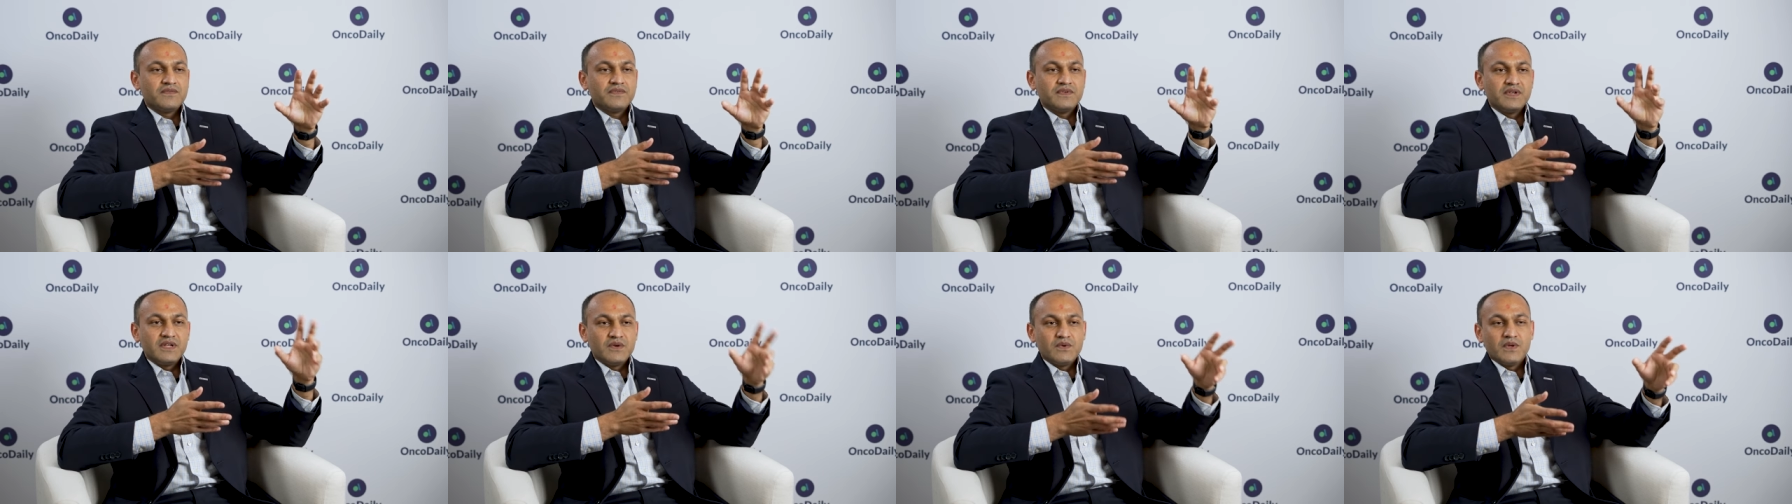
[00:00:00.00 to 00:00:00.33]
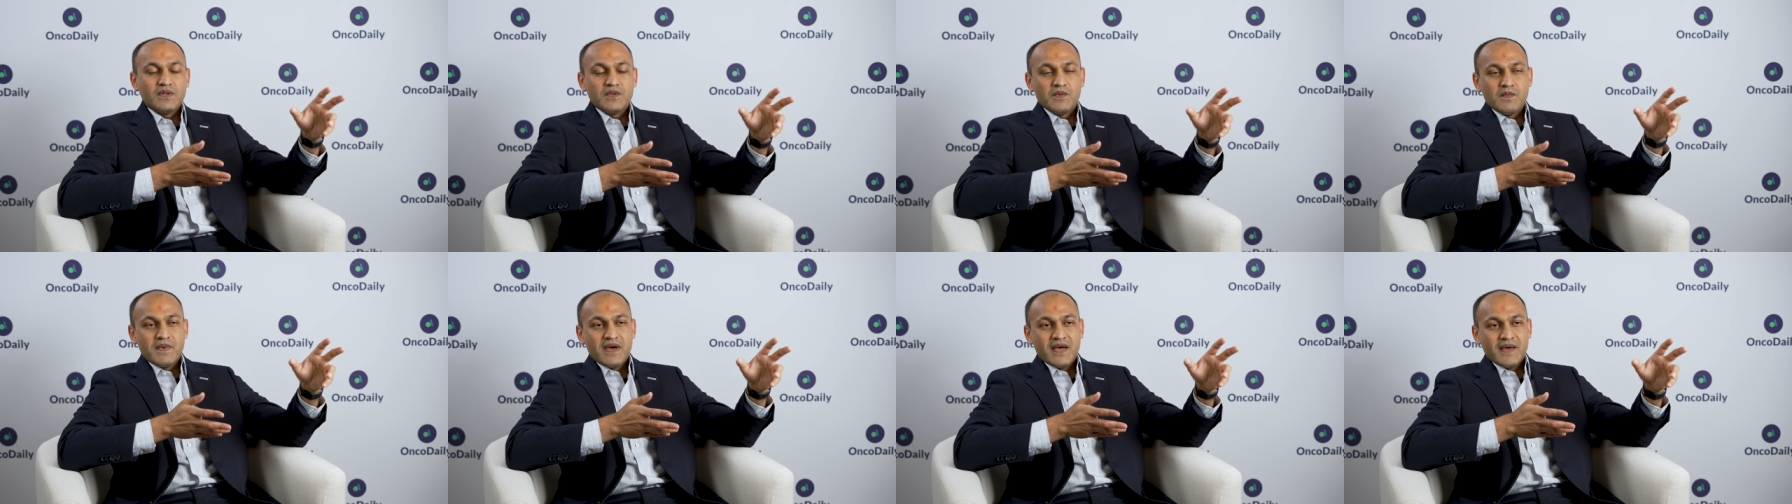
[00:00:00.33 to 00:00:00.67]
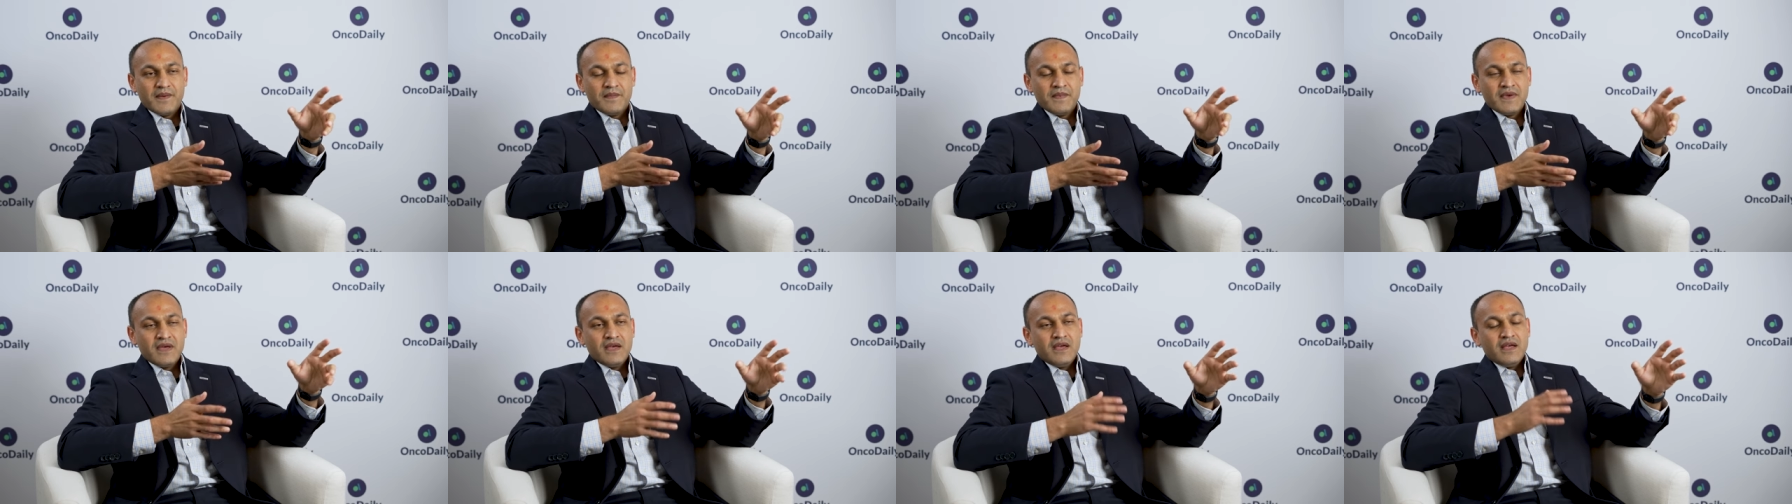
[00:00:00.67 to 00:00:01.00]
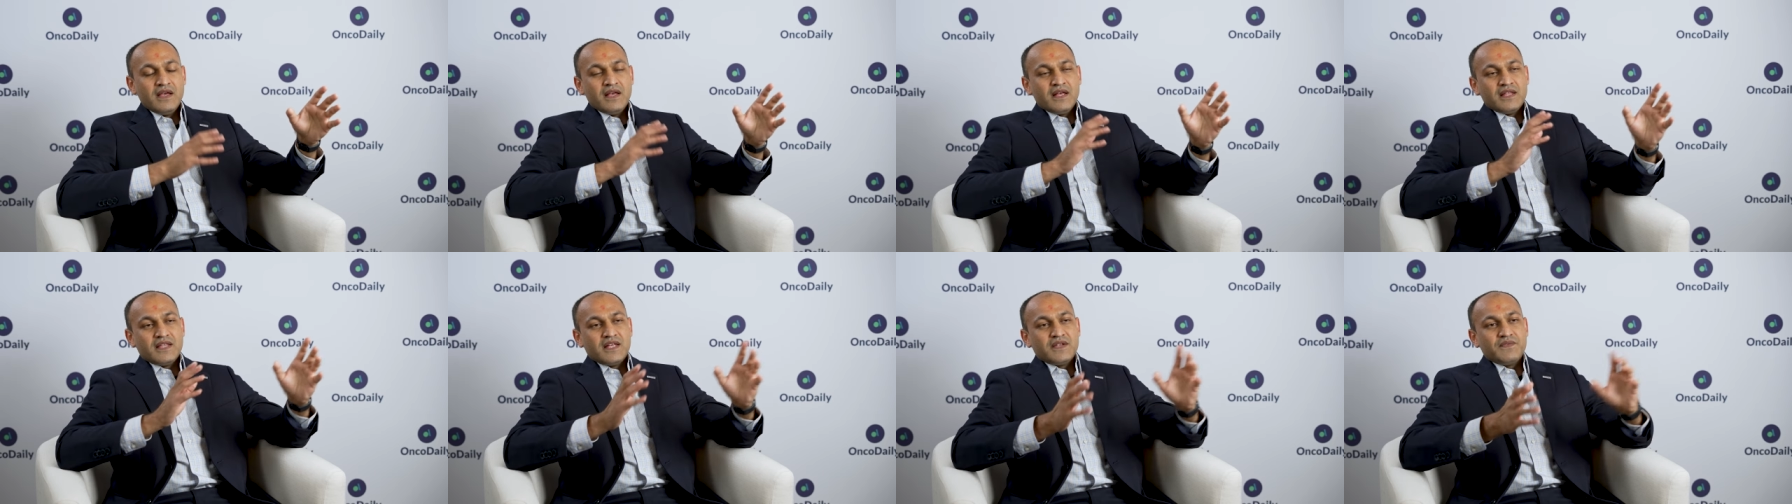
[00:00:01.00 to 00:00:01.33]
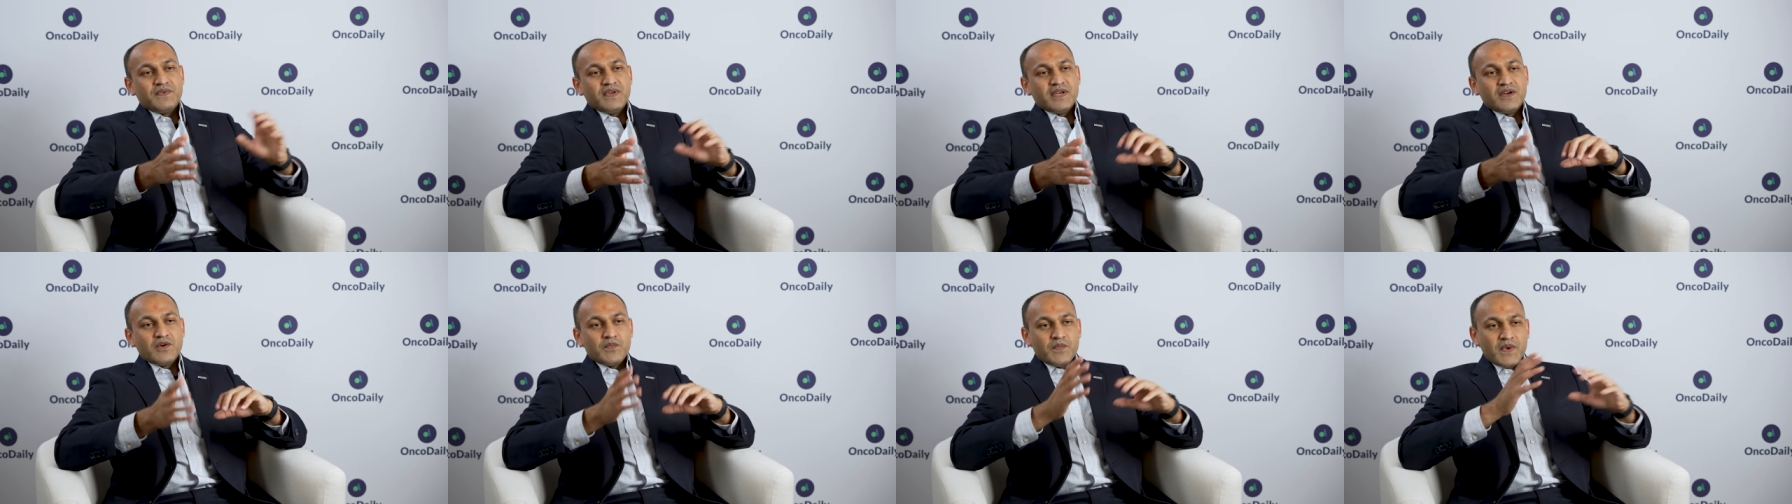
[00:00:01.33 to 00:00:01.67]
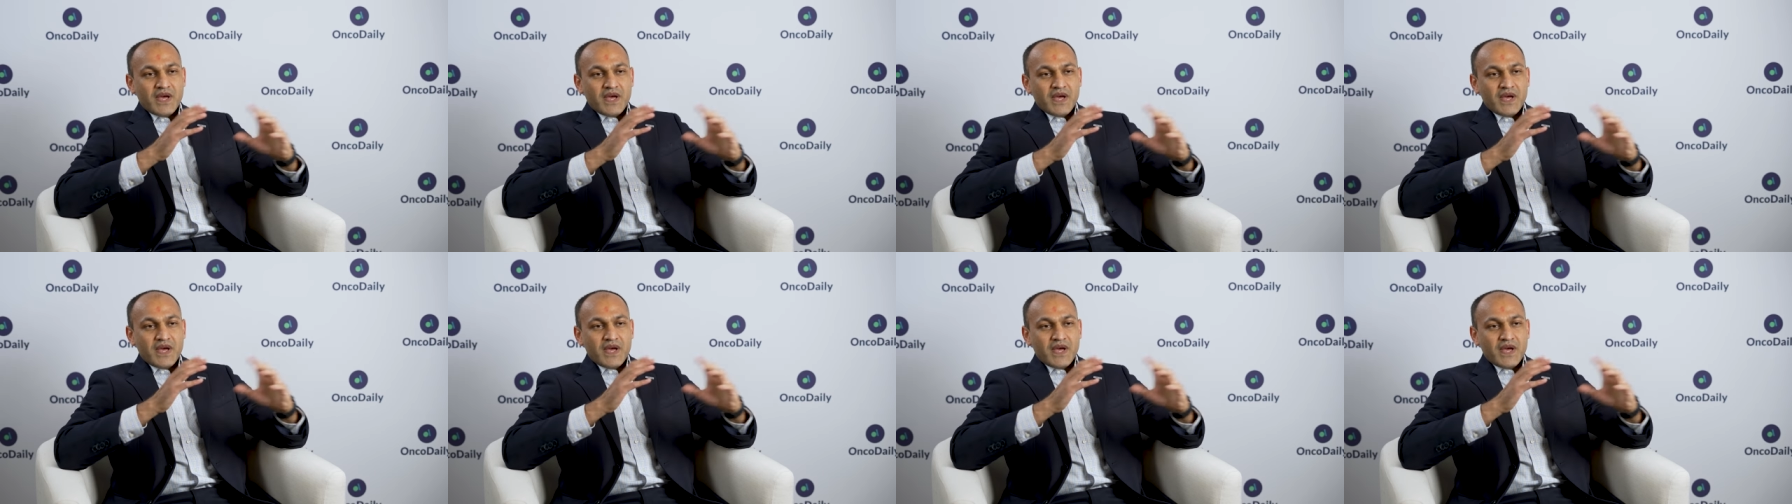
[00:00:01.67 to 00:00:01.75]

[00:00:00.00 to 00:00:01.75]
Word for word: nivolumab. Then we have